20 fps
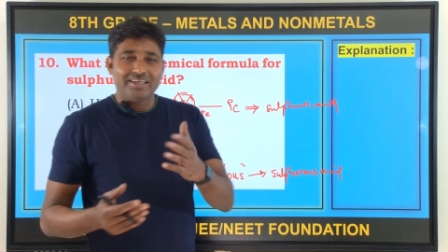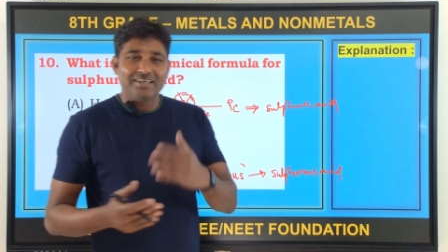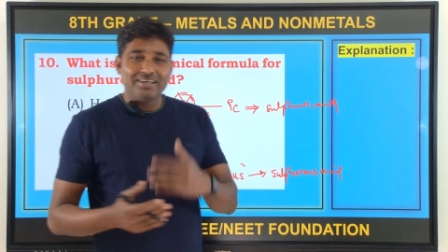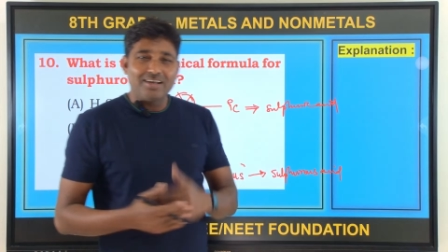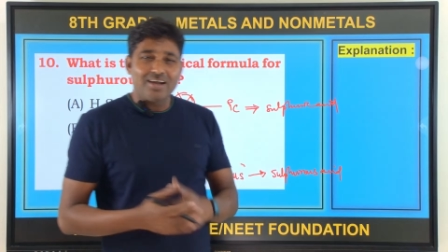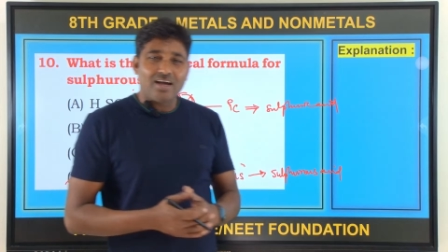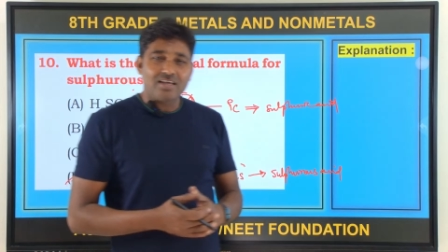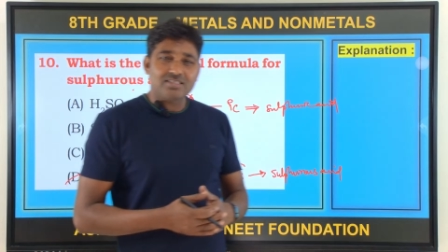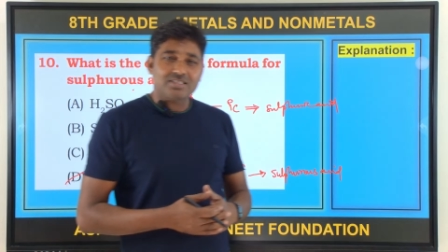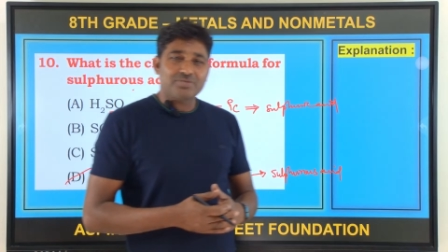
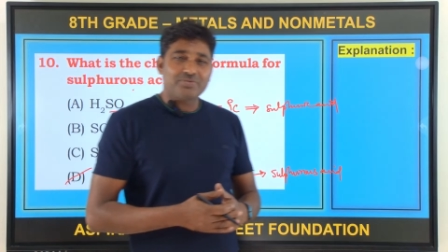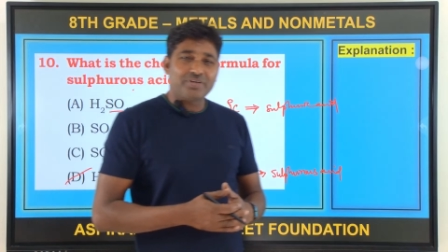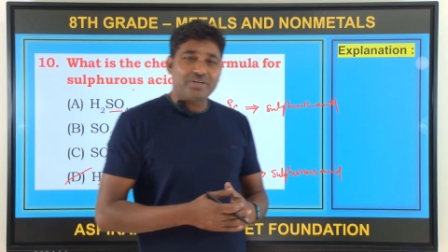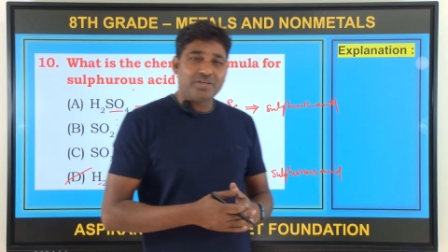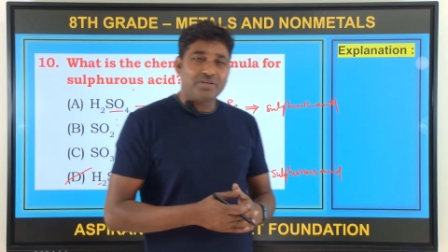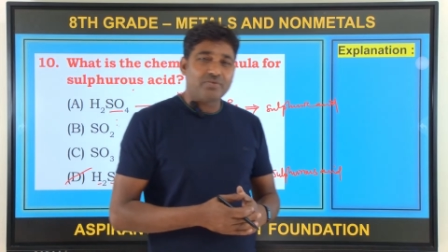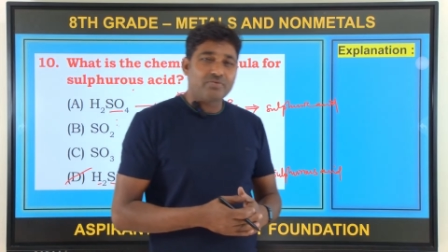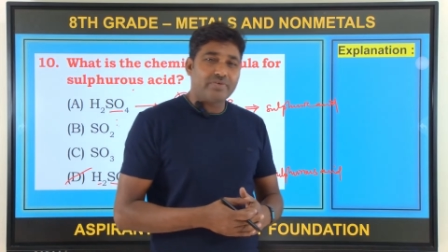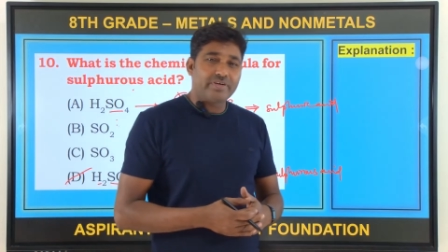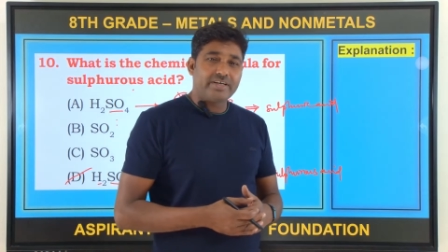last
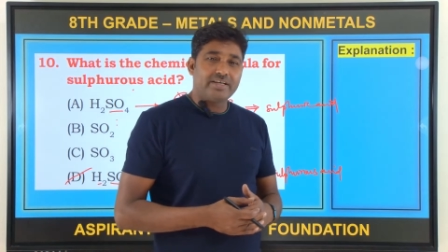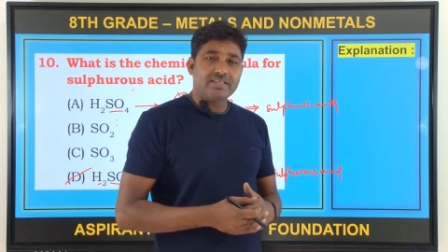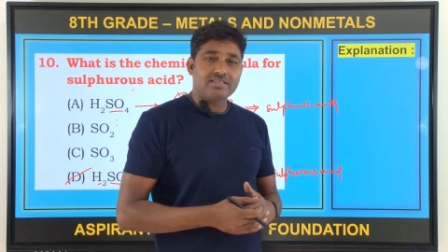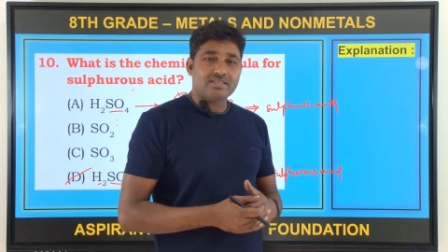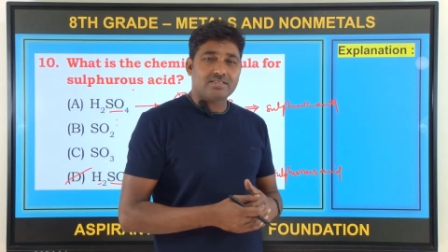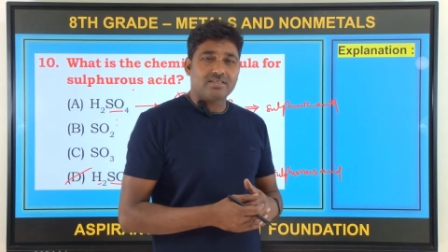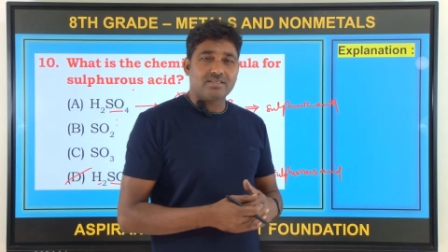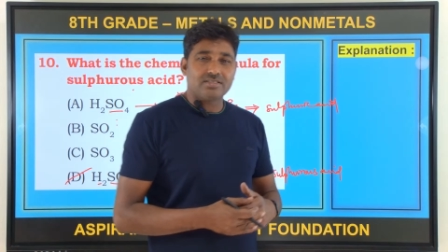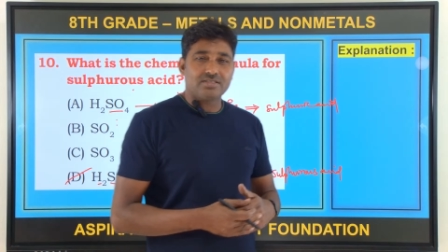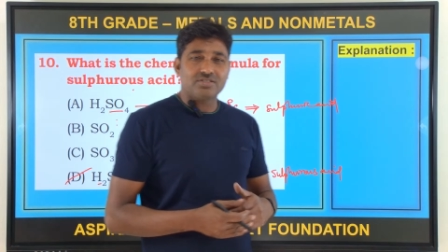video, we
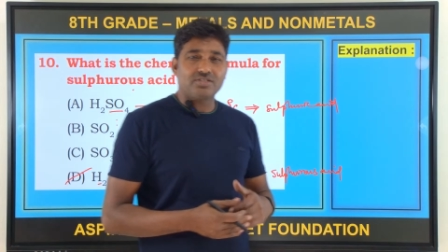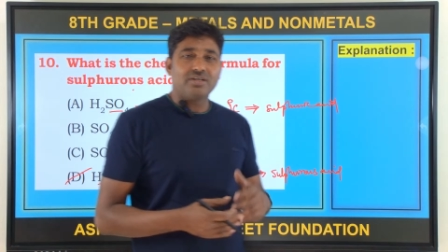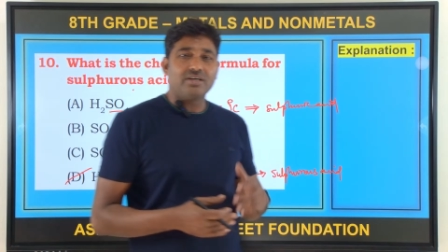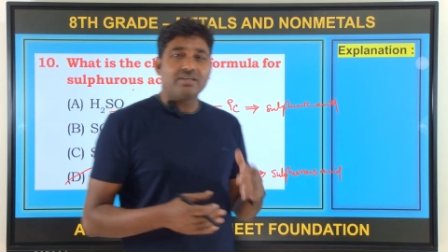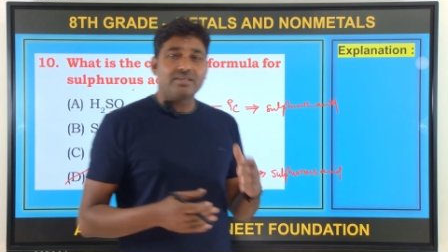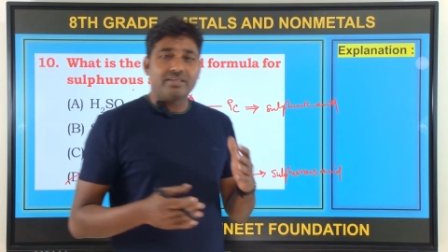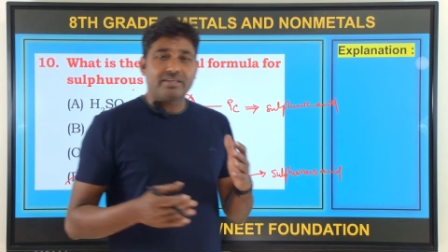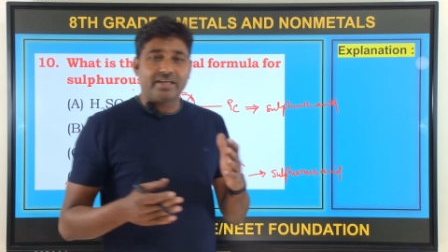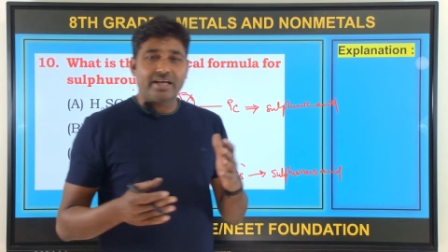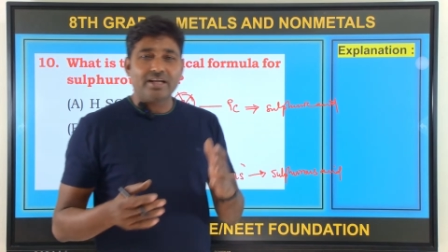discussed
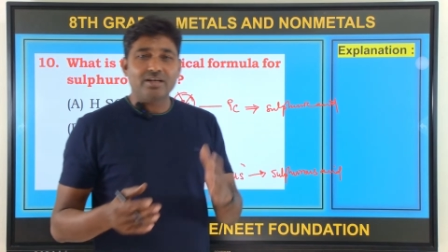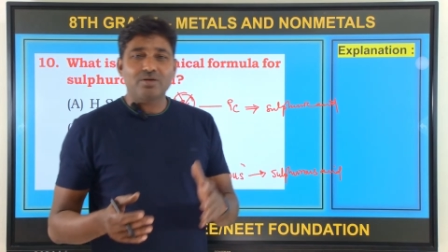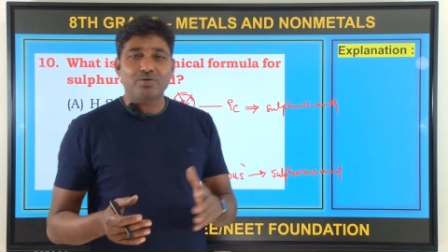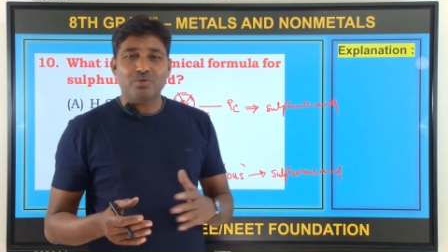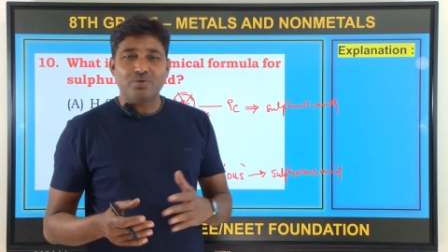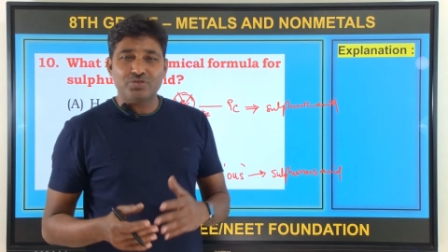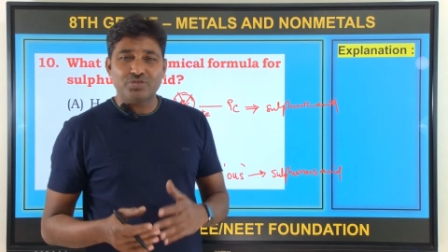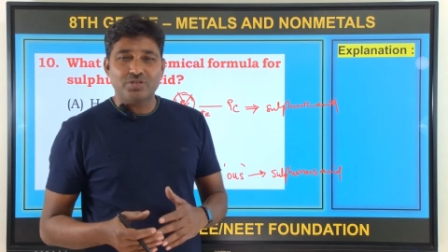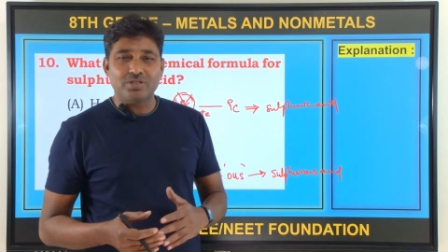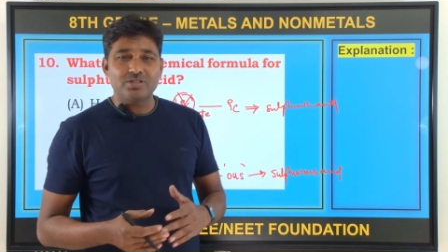10
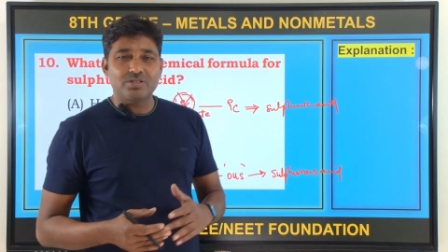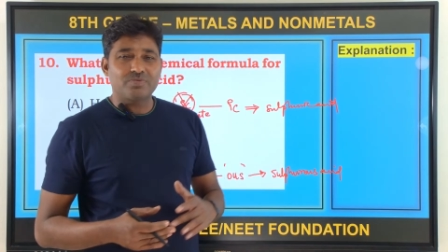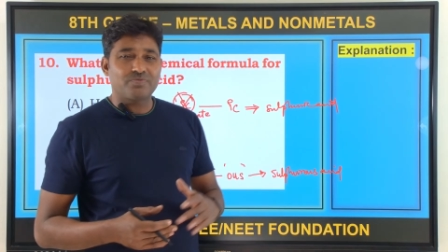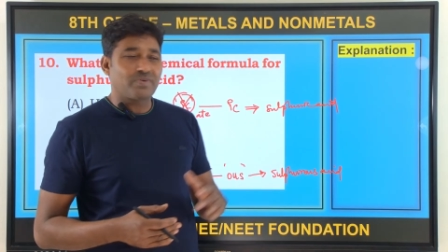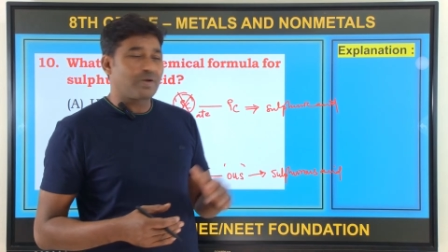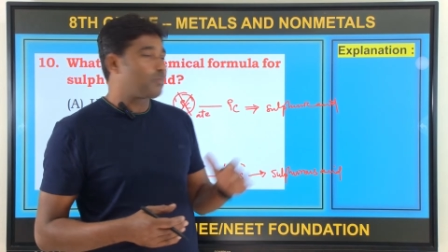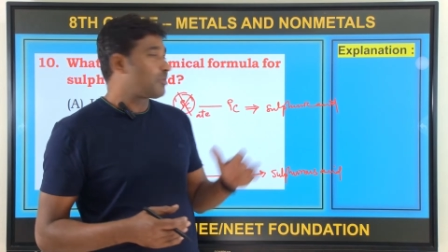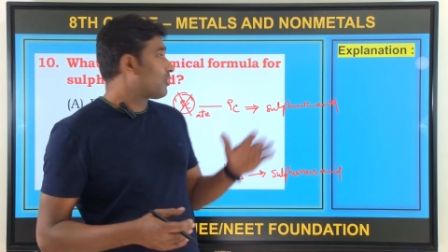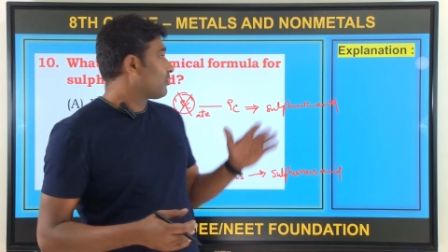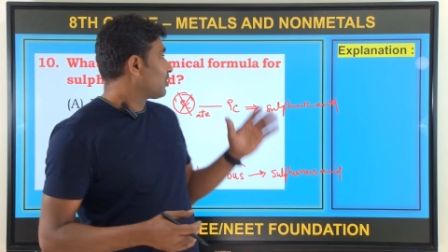questions
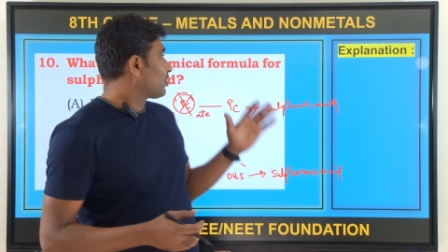from our